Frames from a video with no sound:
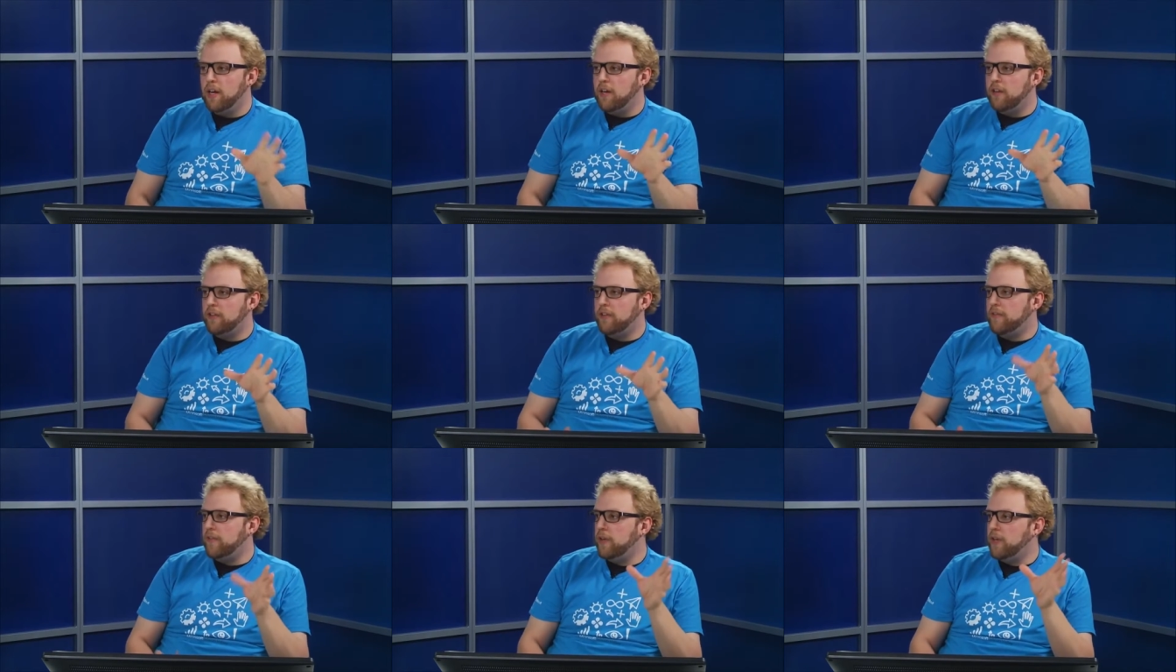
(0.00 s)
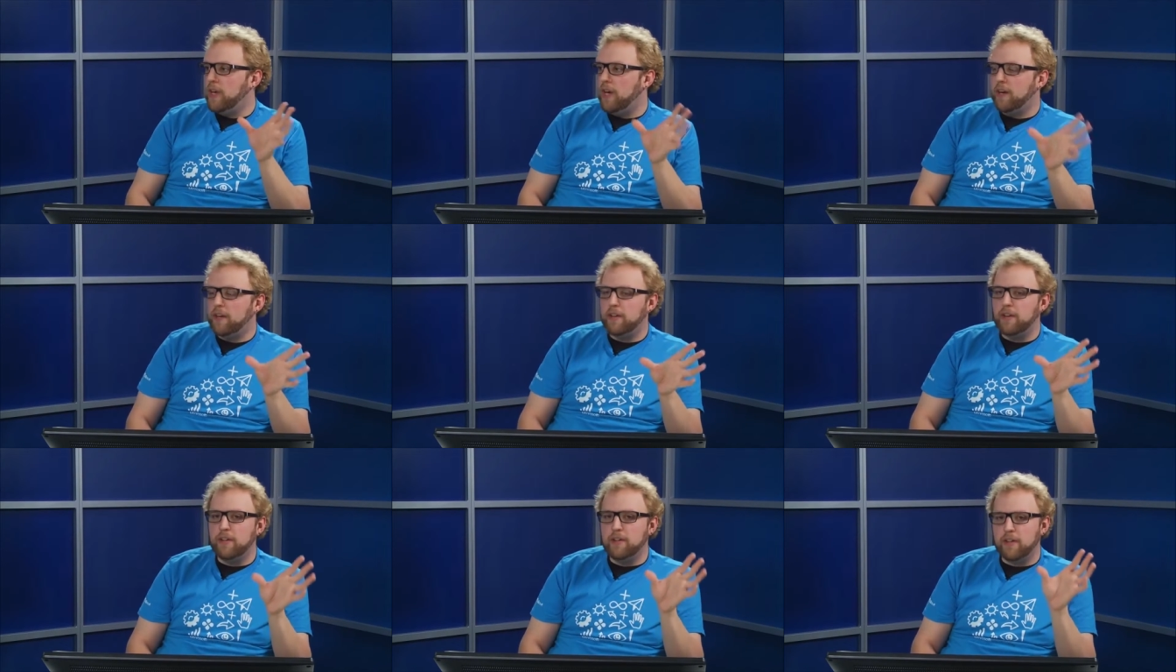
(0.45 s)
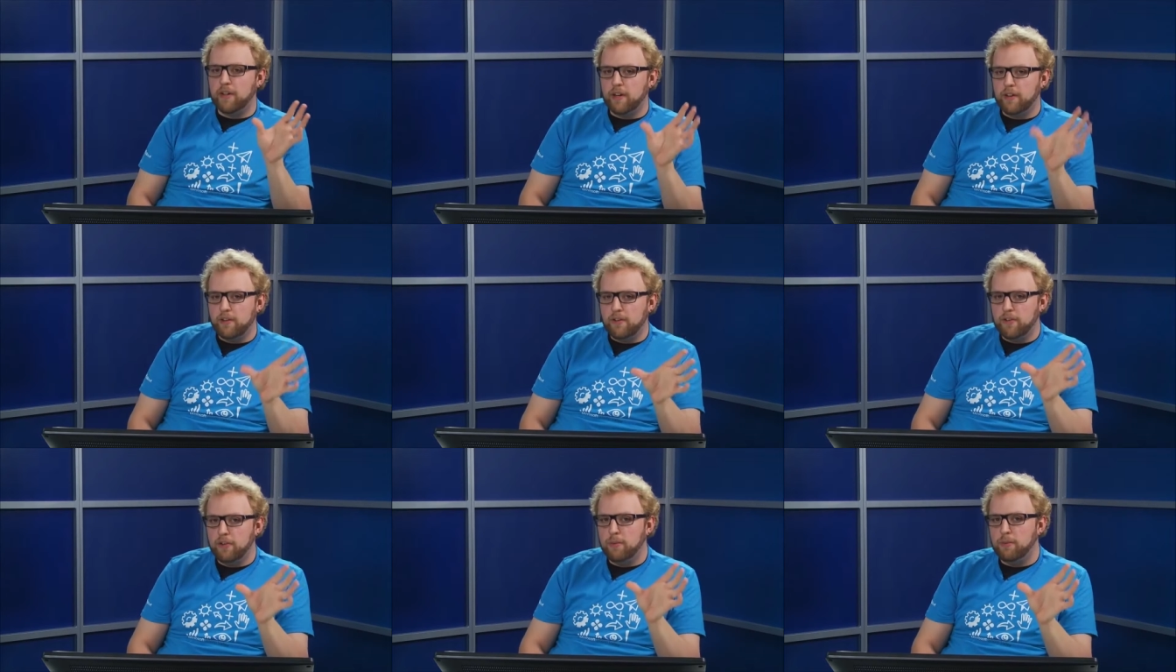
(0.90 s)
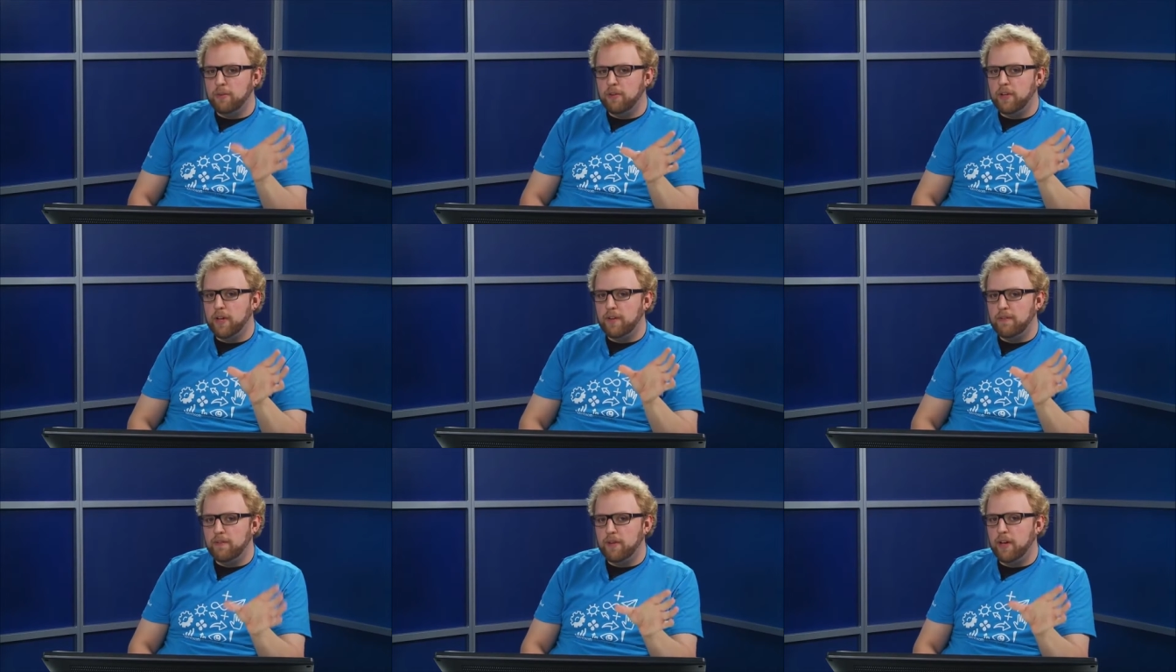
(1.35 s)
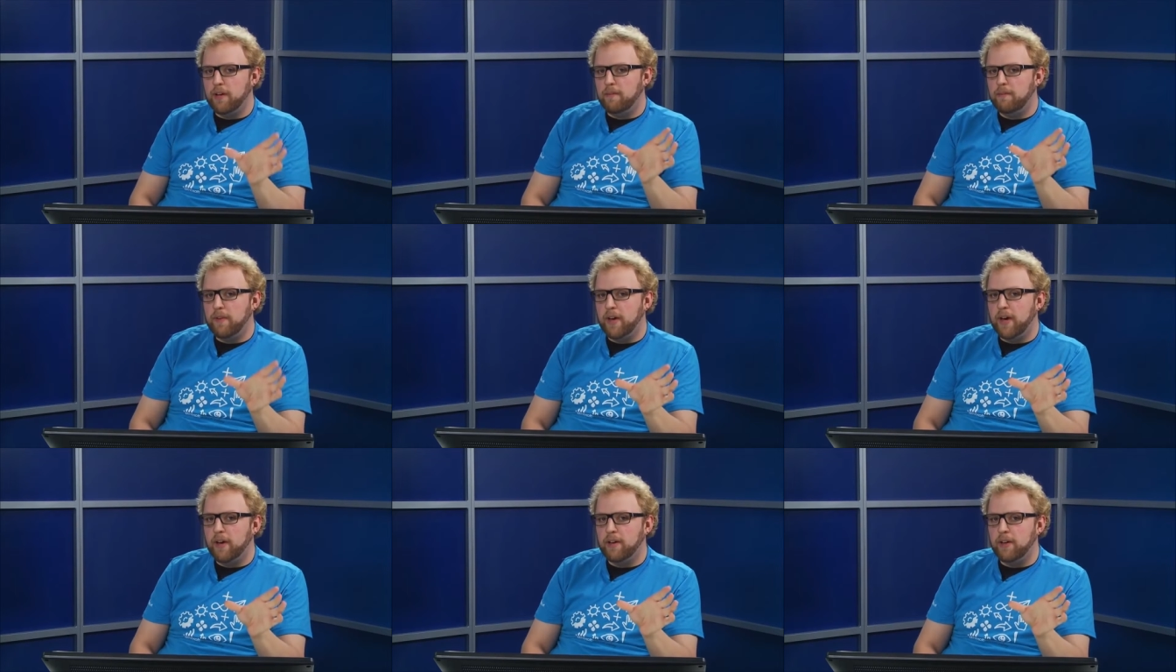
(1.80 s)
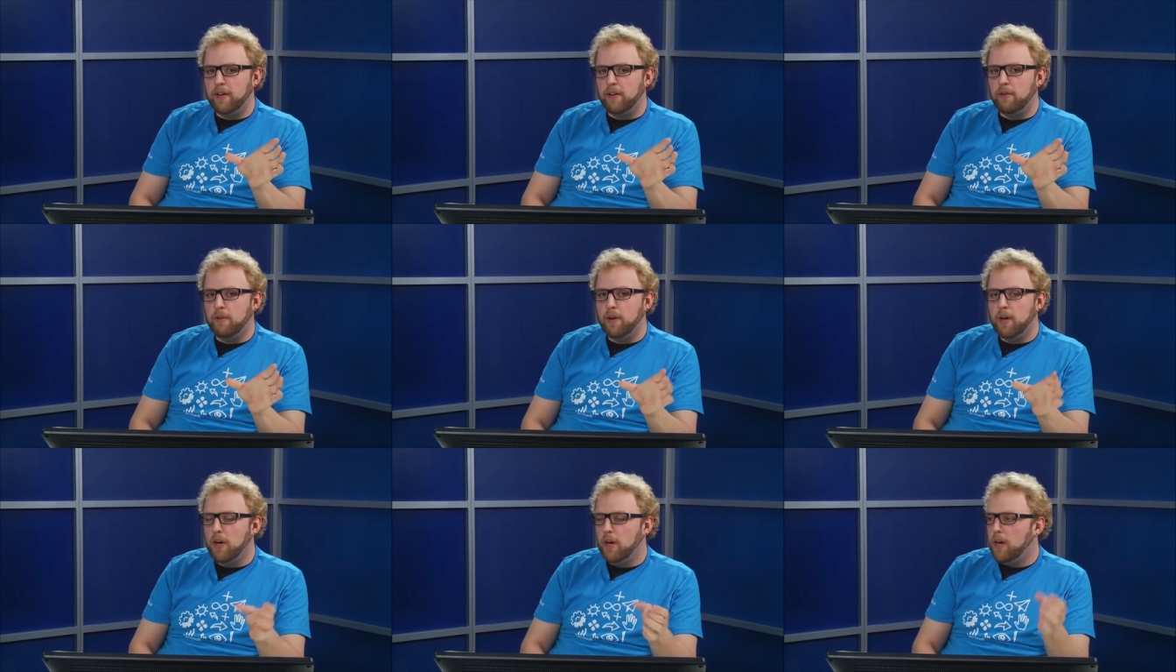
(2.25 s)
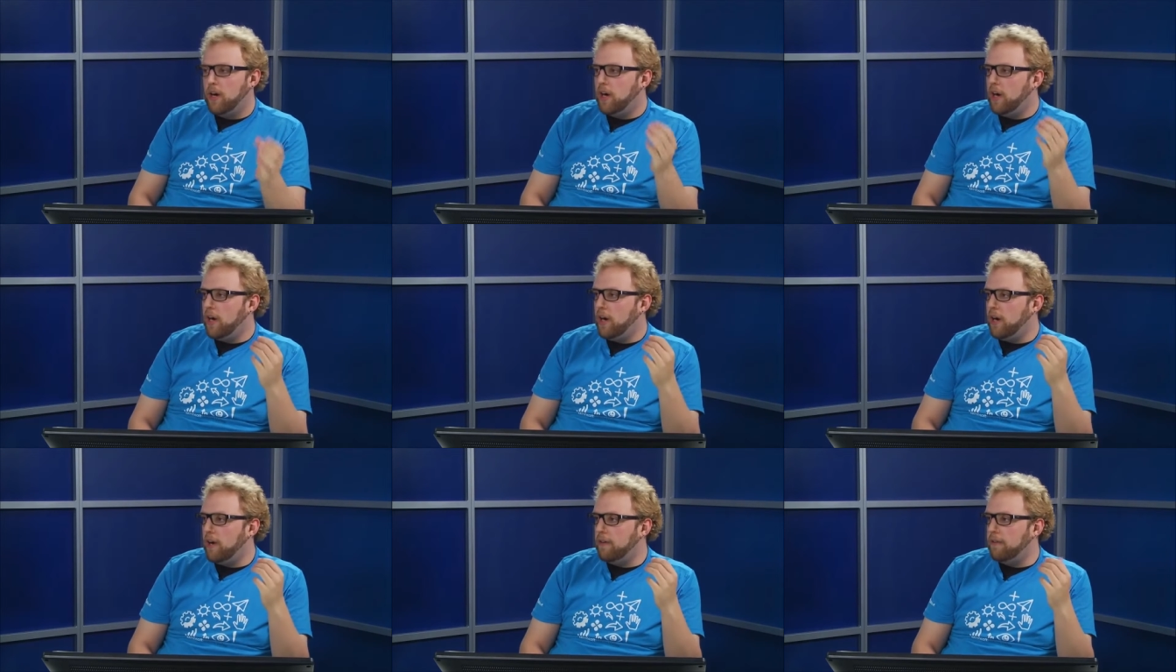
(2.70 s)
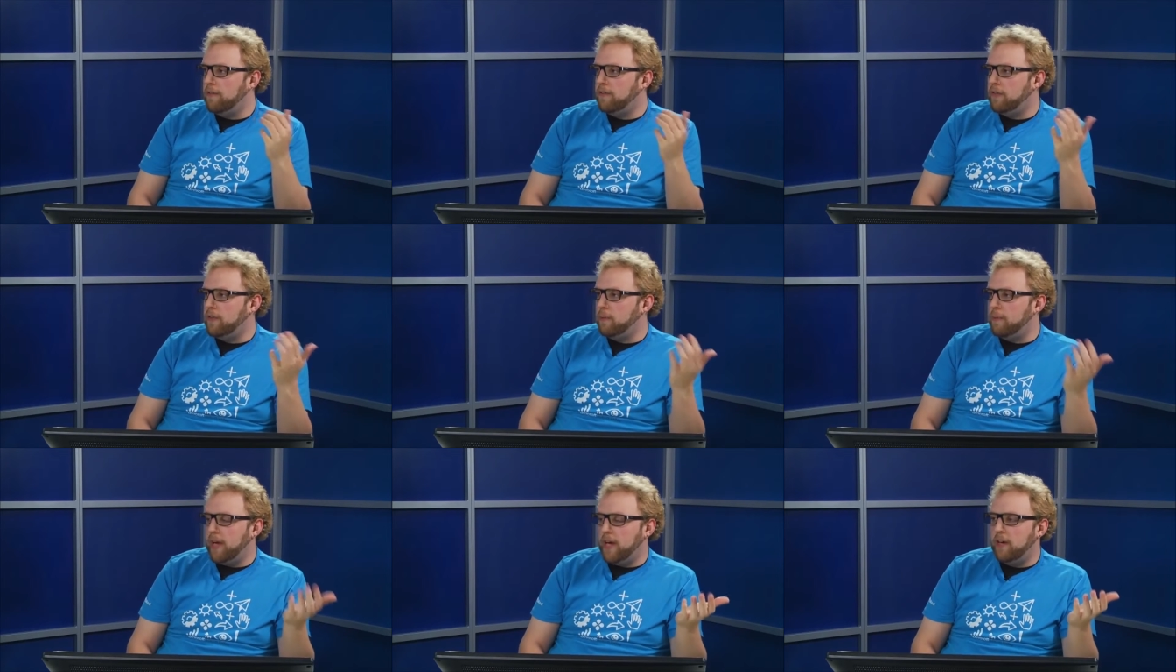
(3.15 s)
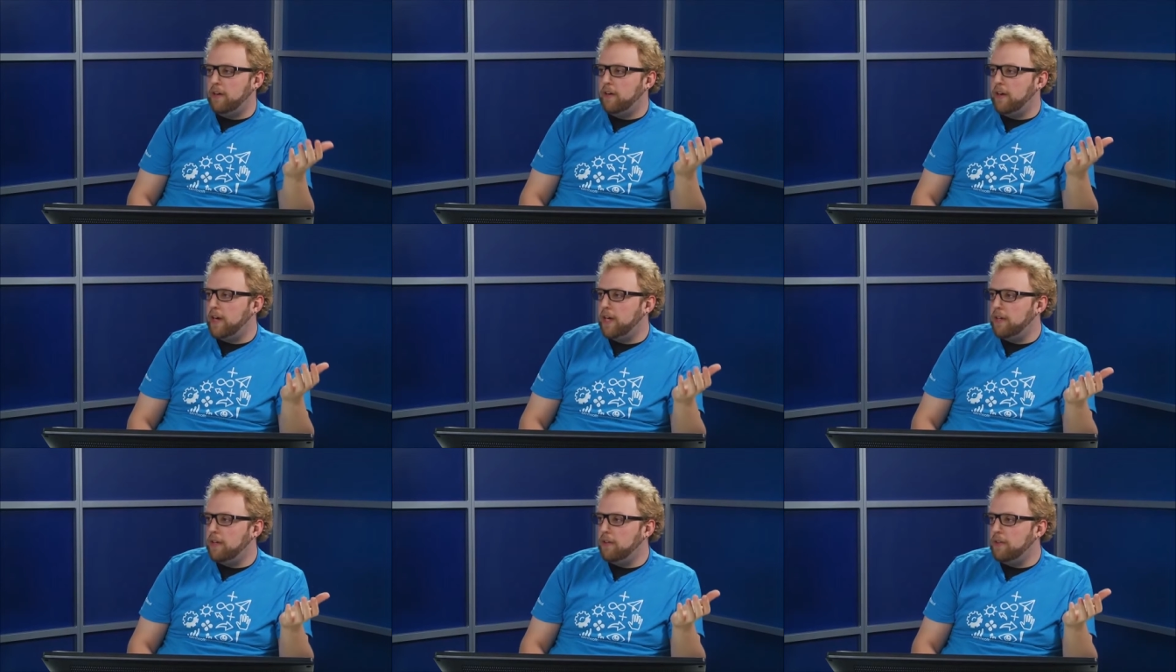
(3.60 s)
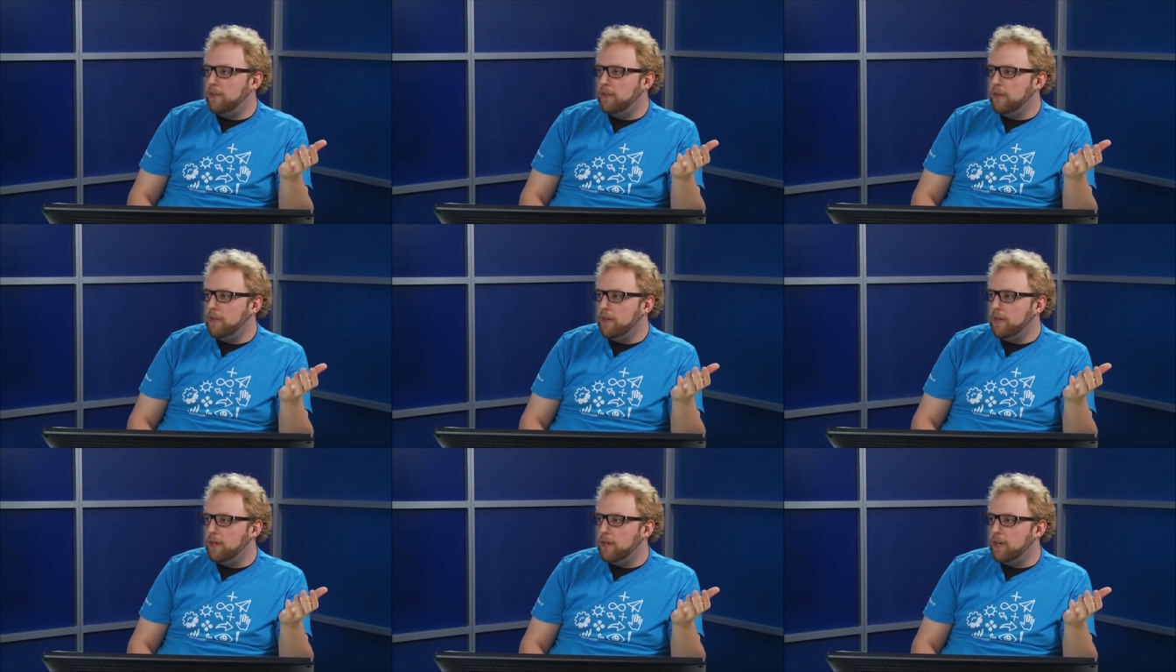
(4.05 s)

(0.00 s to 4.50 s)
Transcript: So if you calculate the consumer lifetime value of the banner ad user,